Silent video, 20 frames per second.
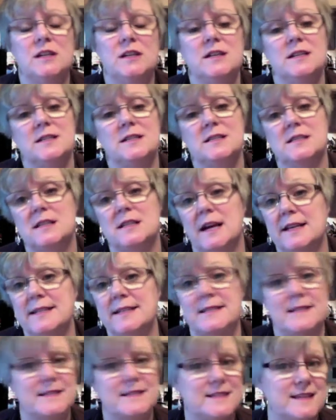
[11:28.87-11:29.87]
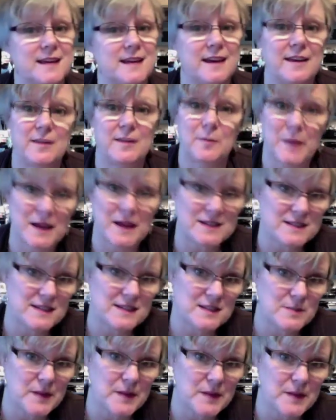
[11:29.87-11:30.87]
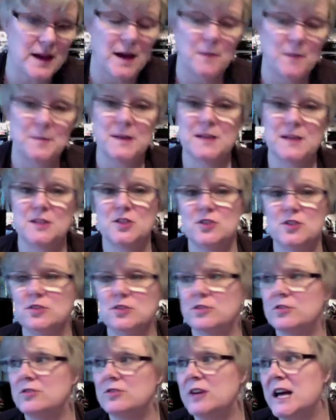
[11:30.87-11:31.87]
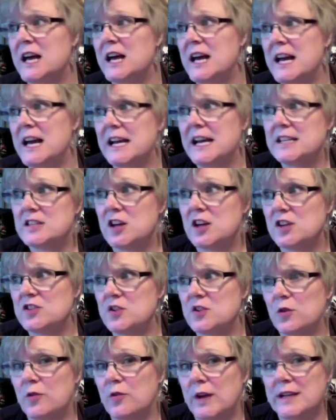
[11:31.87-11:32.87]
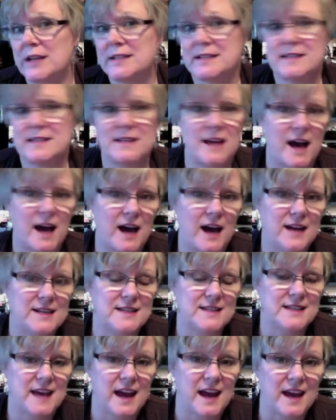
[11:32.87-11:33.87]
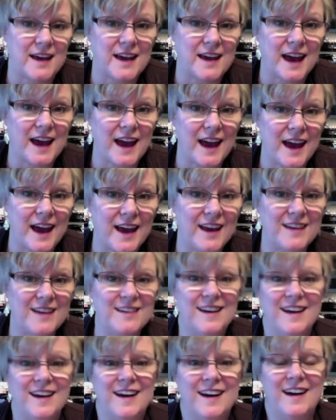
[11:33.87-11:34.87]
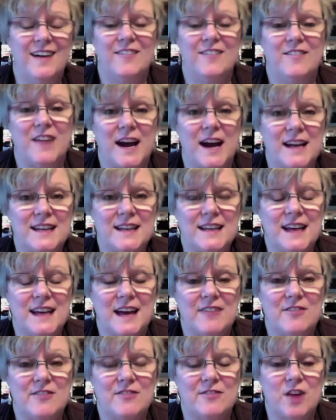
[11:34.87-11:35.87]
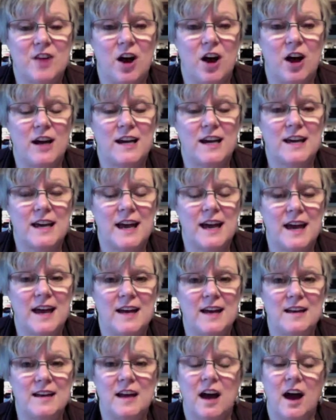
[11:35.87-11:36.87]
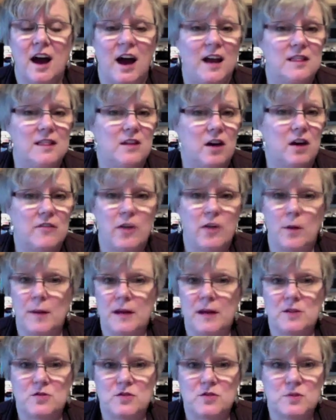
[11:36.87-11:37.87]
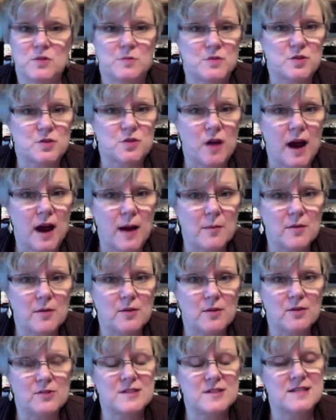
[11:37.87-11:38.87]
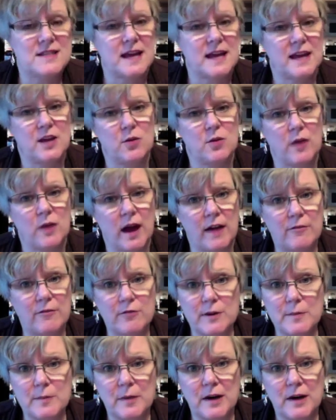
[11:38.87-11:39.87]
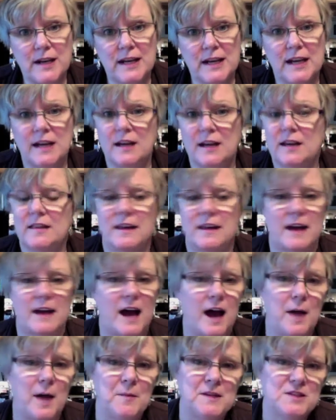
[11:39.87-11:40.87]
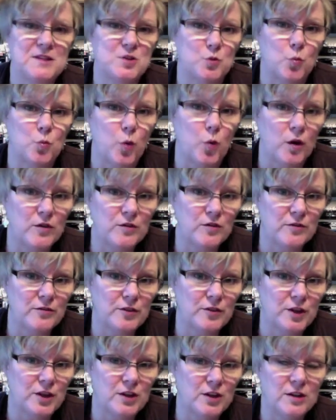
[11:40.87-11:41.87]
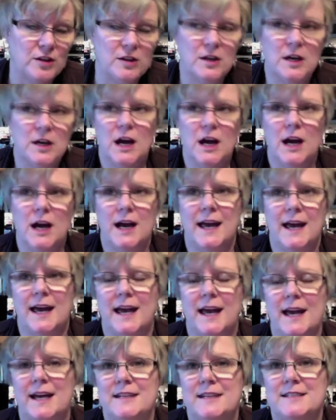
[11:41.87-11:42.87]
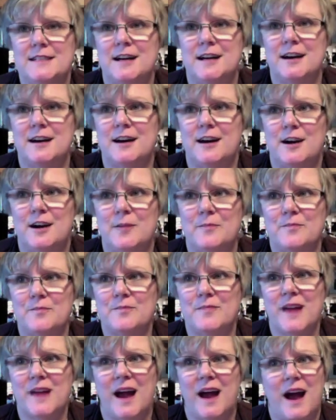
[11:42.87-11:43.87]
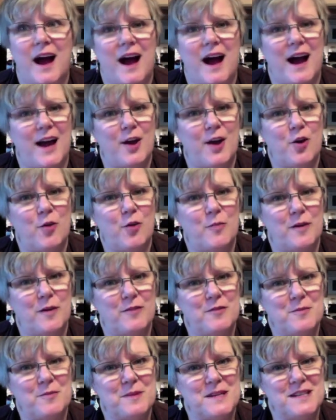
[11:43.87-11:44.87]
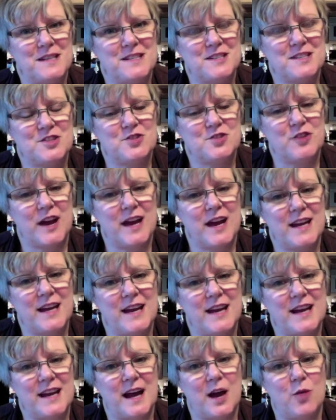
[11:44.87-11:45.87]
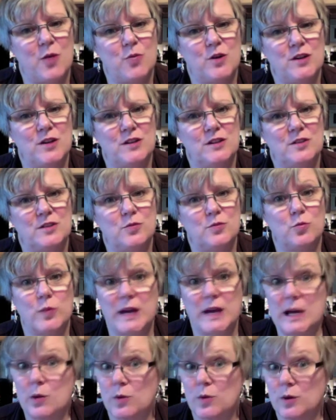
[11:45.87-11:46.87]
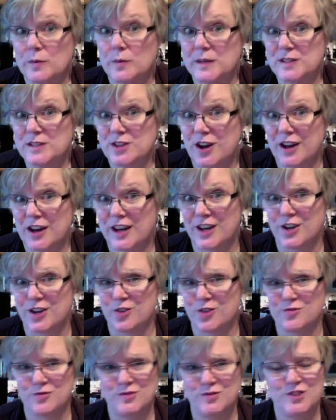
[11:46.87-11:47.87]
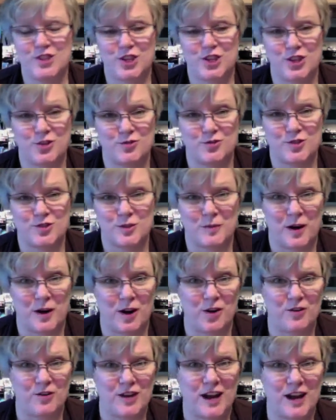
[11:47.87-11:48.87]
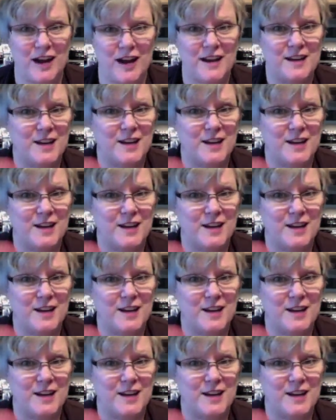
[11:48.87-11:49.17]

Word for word: It's nice to see the besties back on P2. It's also great to see Hotties Can't Gain finally have a vlog again. I love all my new subscribers. Thank you, everybody. The comments are wonderful. And um, I hope everybody does great. And I will, we will be talking you, to you tomorrow night.